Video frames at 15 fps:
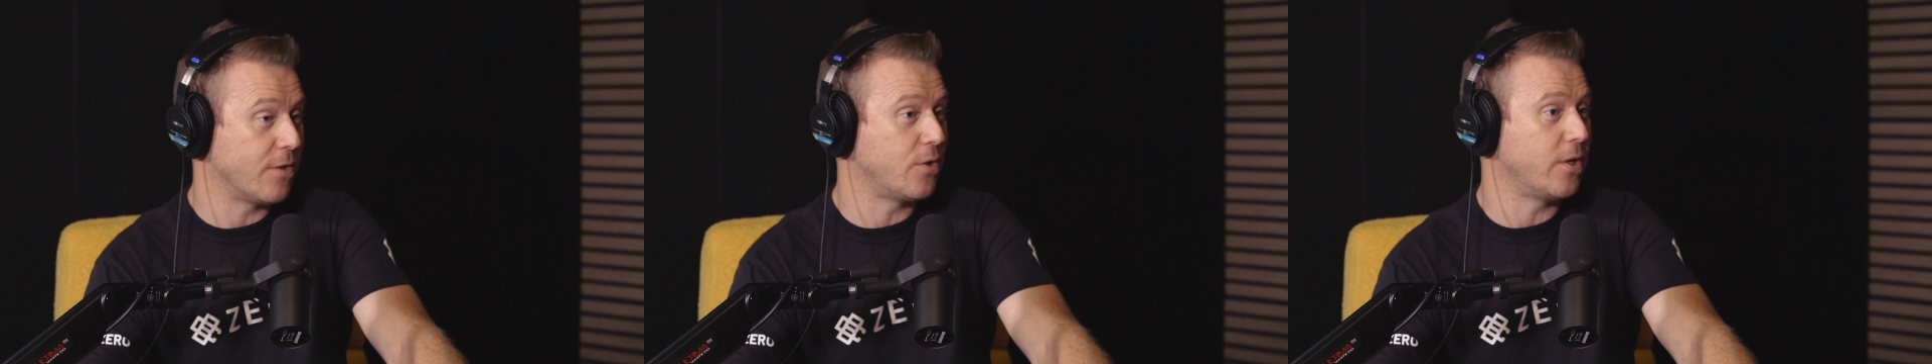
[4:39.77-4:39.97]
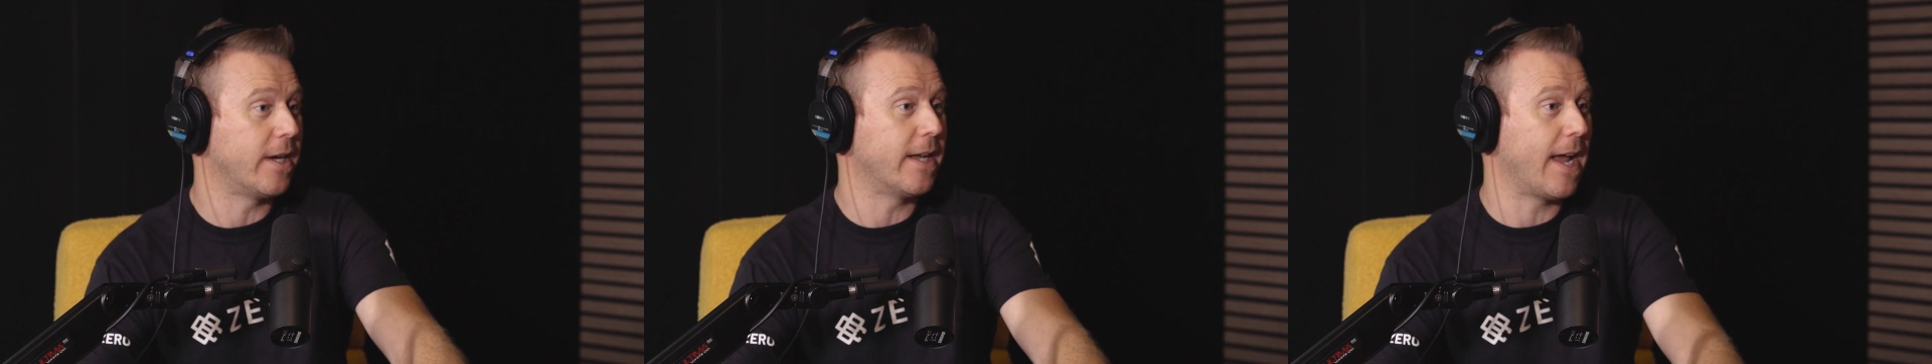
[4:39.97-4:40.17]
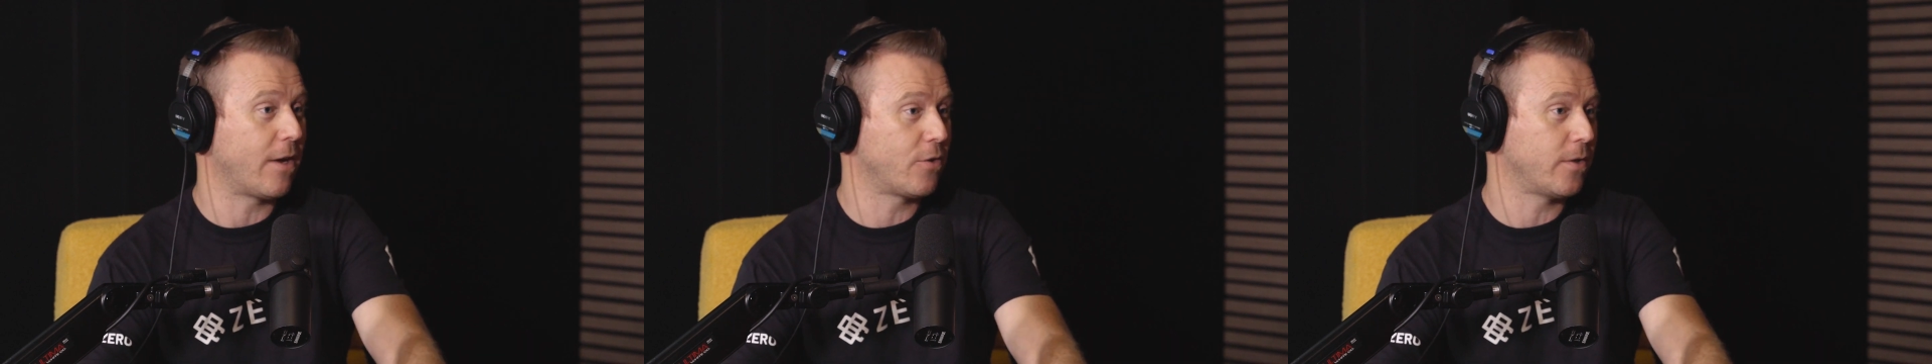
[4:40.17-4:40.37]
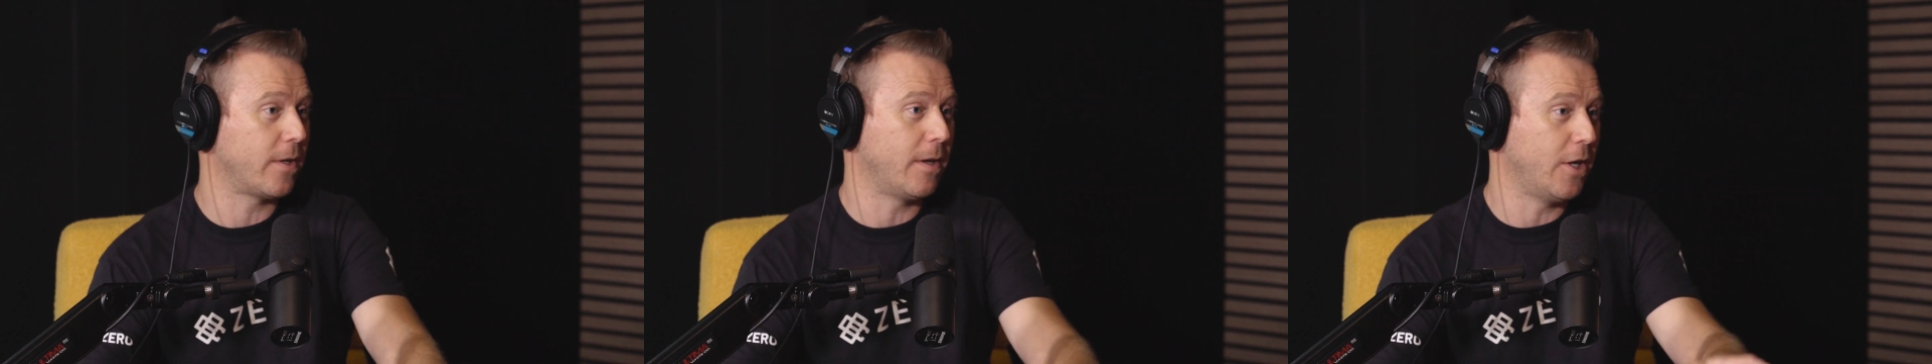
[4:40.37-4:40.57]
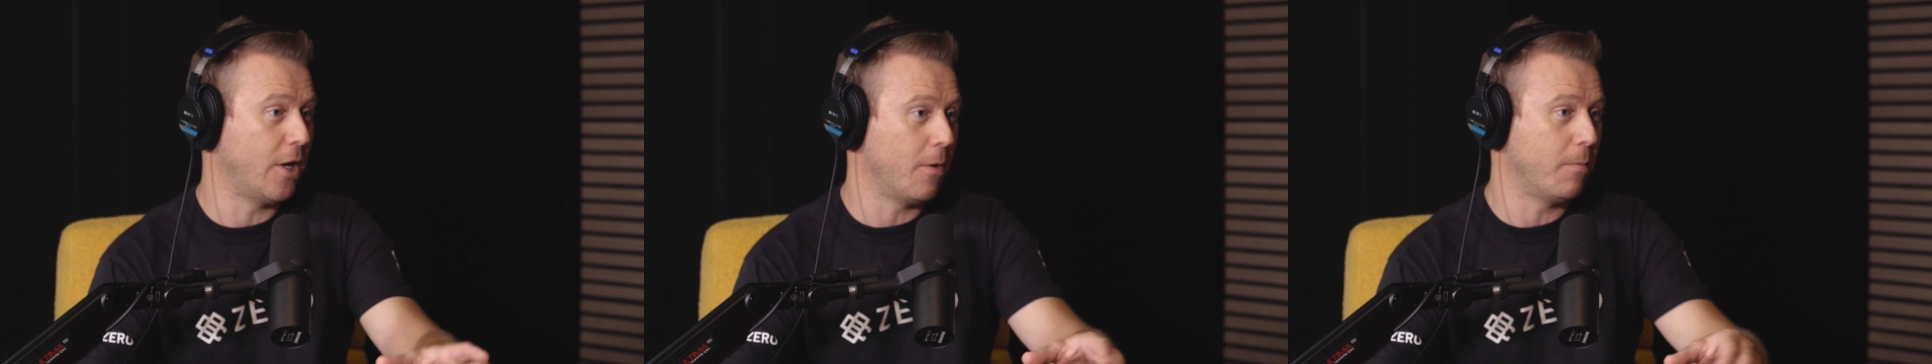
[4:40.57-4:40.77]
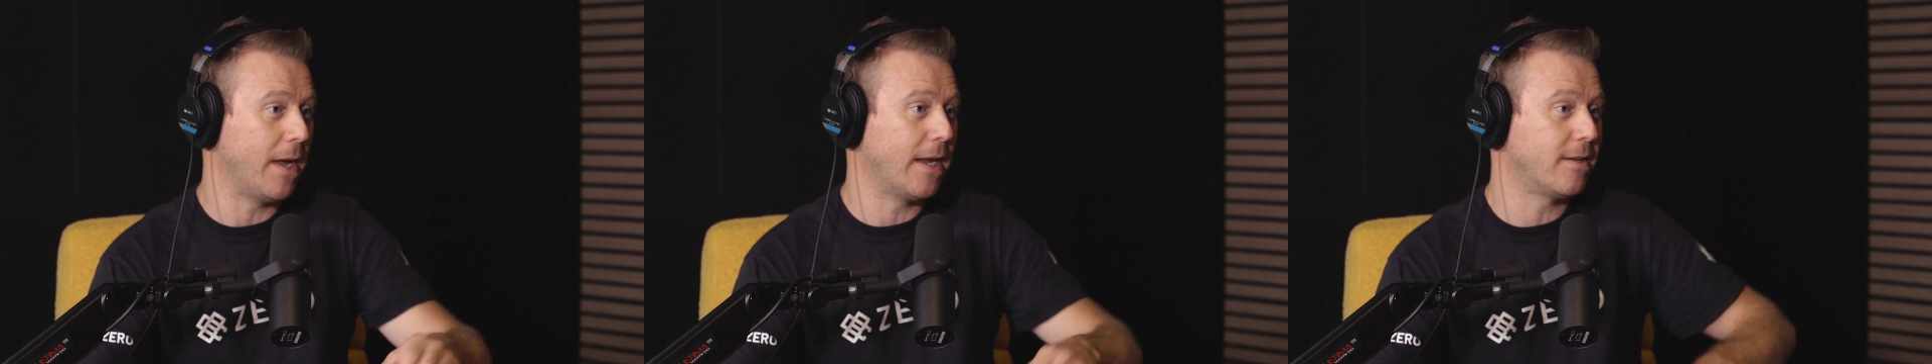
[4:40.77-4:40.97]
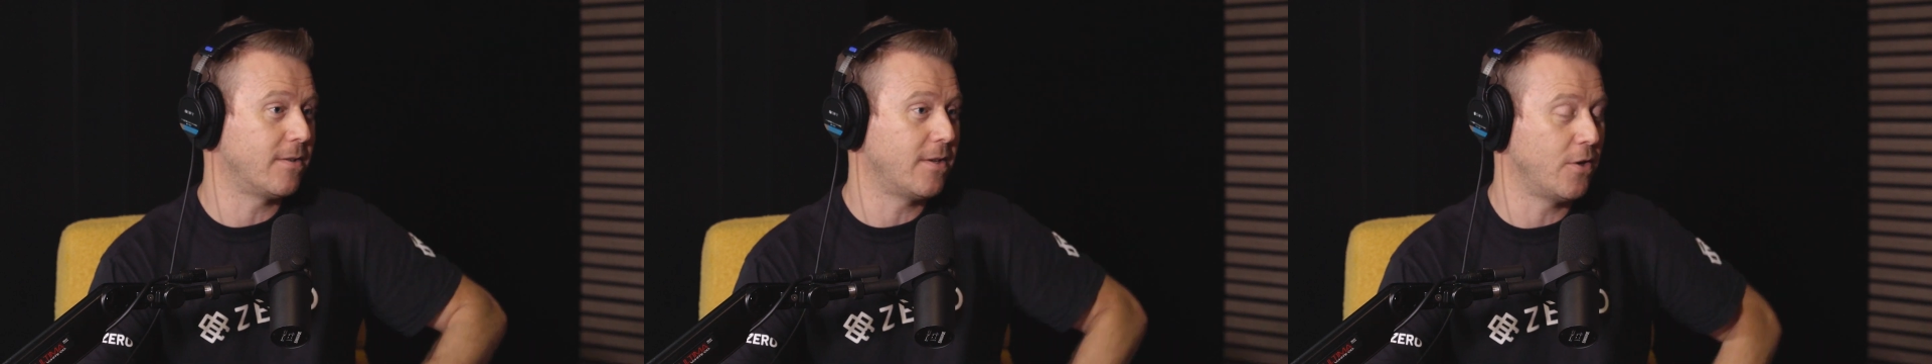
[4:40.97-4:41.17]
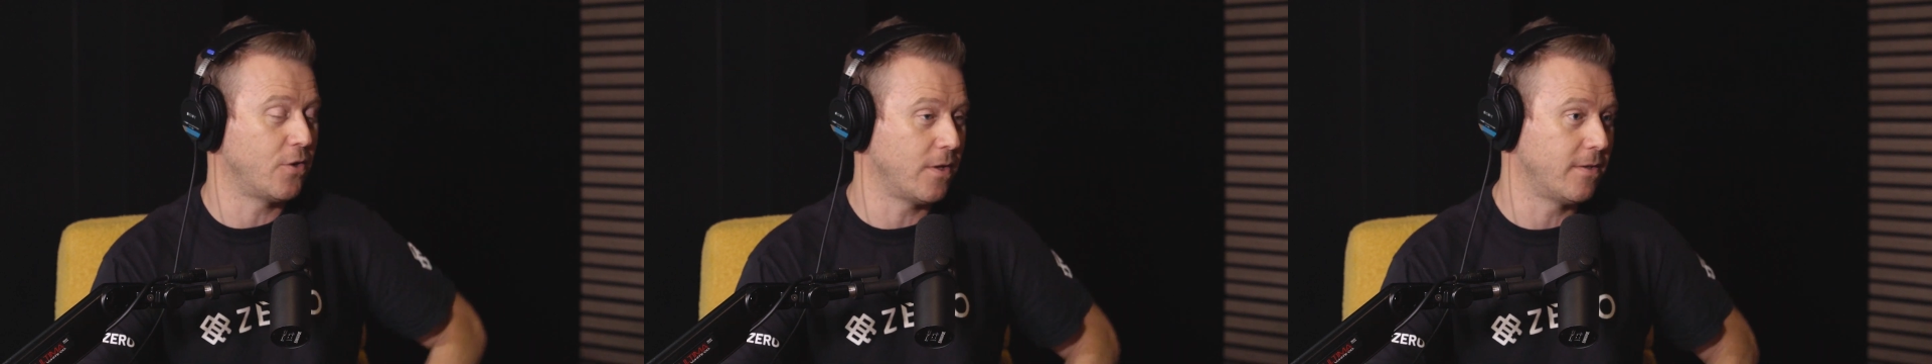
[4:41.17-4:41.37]
so you can actually make
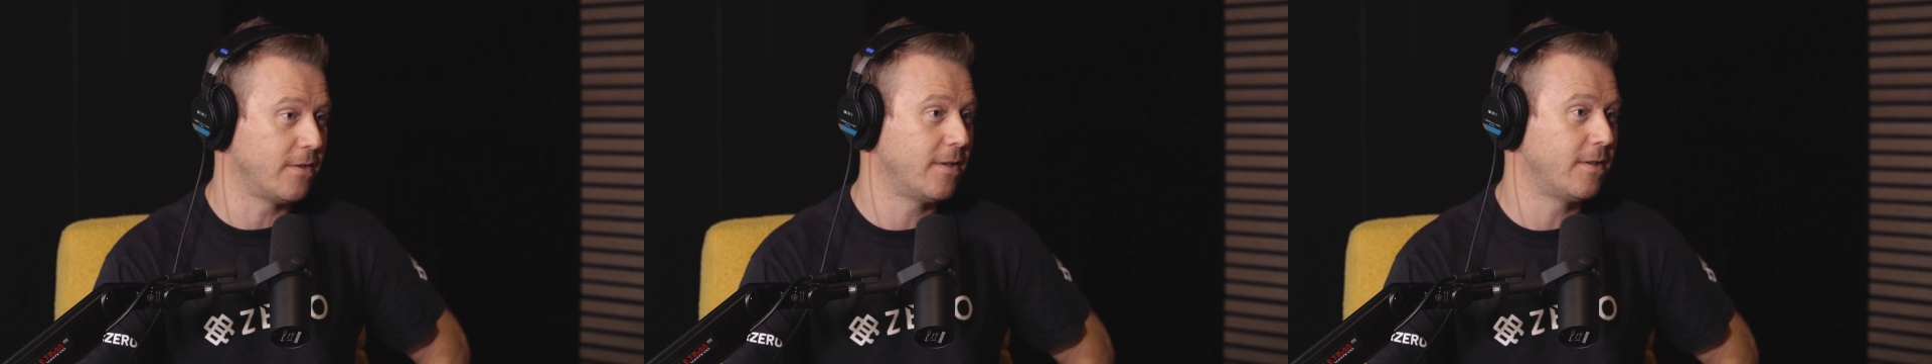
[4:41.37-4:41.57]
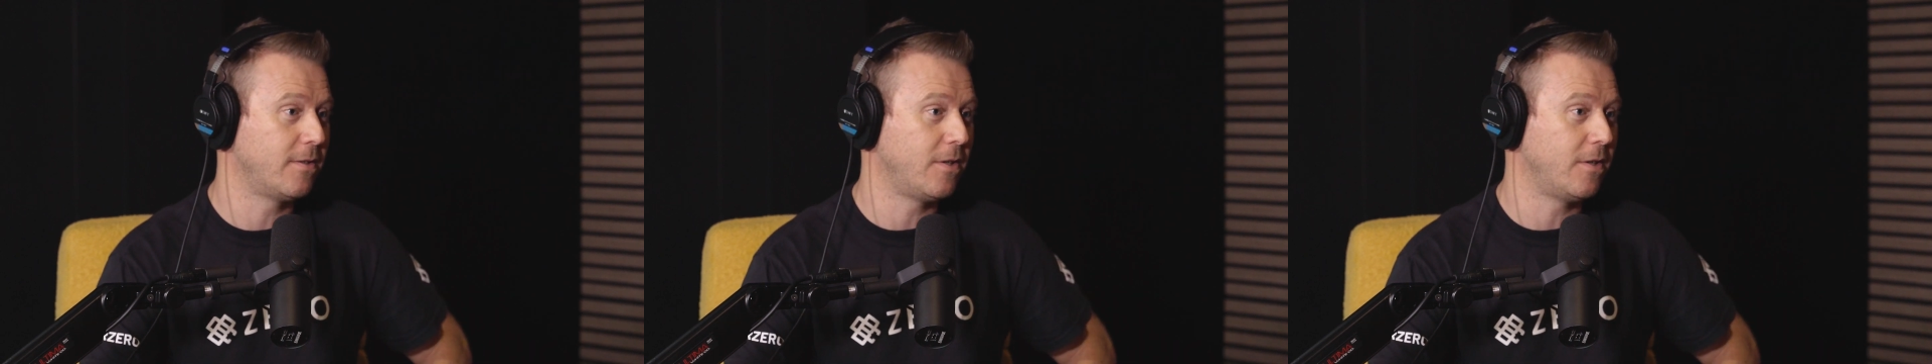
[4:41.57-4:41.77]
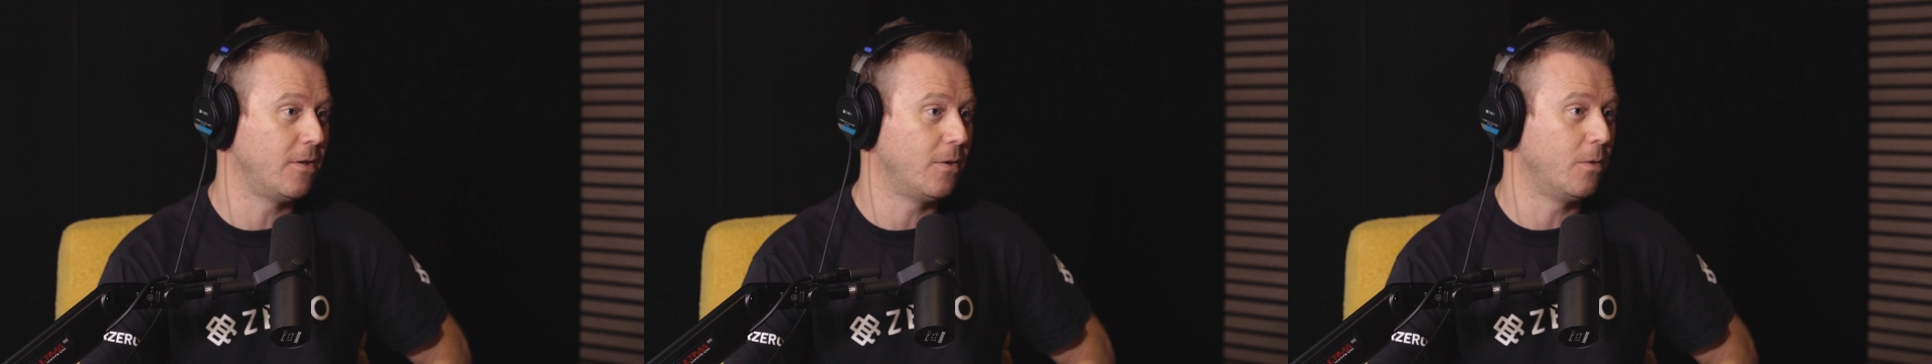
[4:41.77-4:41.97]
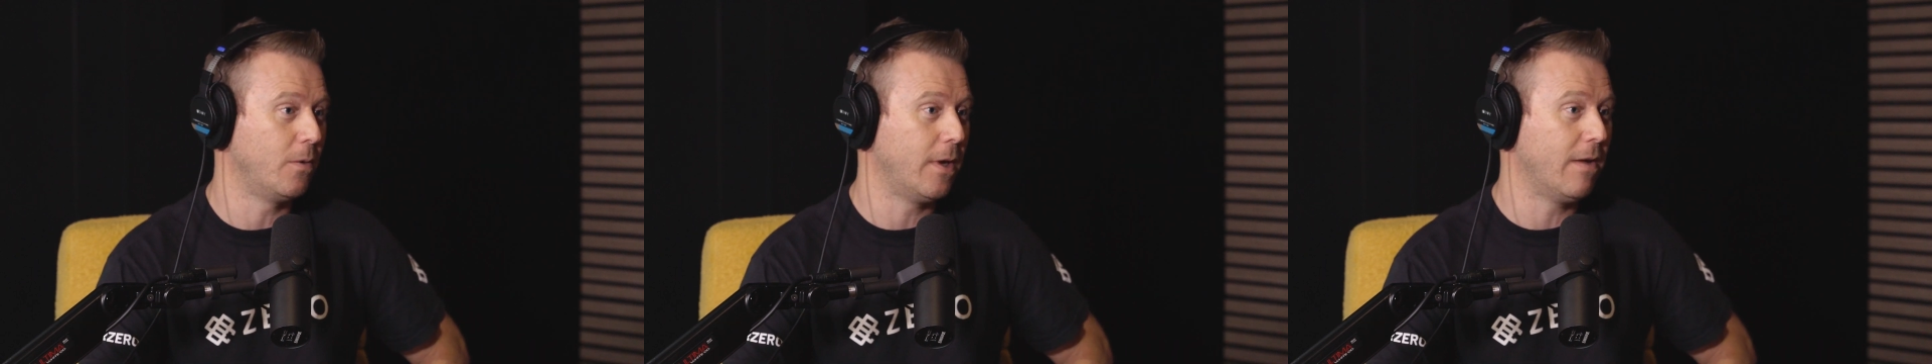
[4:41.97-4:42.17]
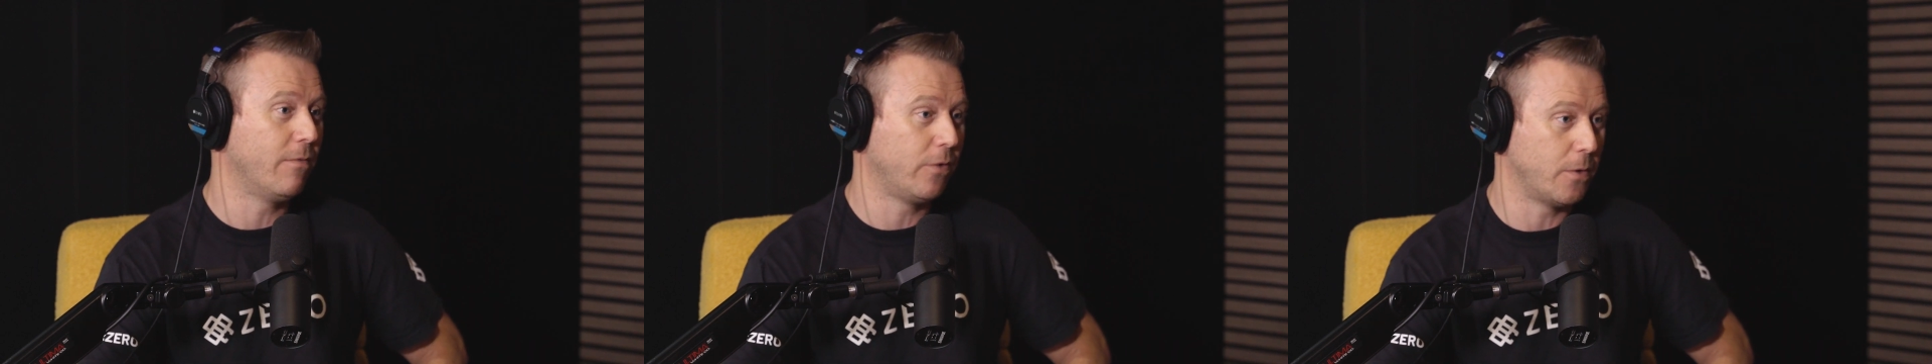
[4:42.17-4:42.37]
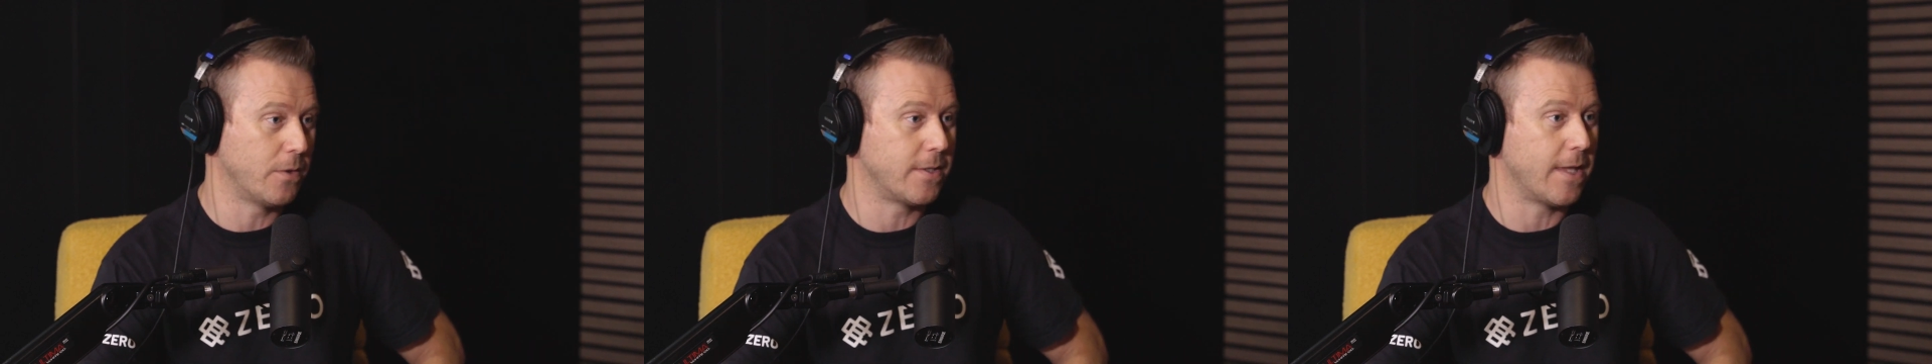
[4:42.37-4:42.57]
decisions to influence